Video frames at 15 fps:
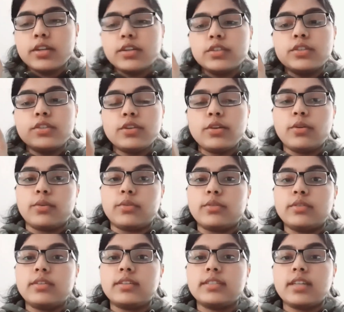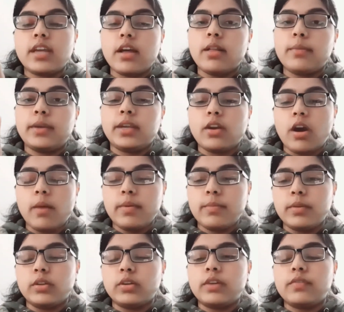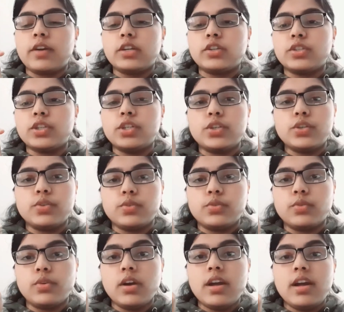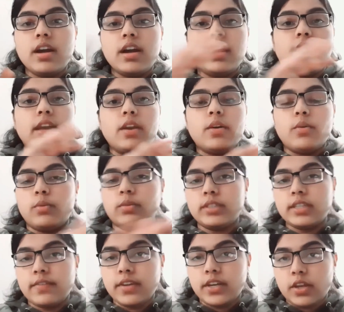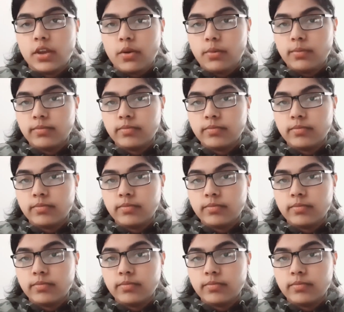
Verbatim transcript: So tell me, comment below if I should do a whole day video